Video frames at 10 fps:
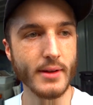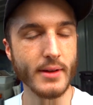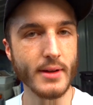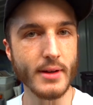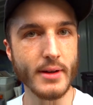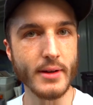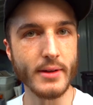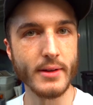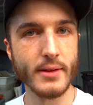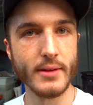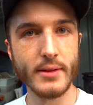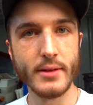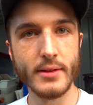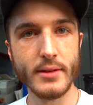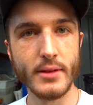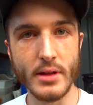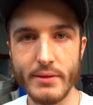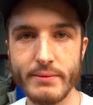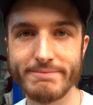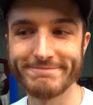I don't know.
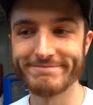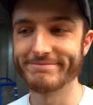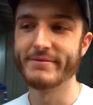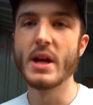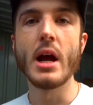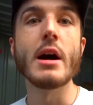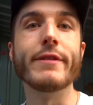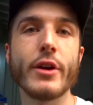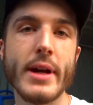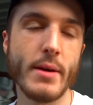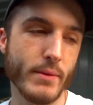I'll figure it out.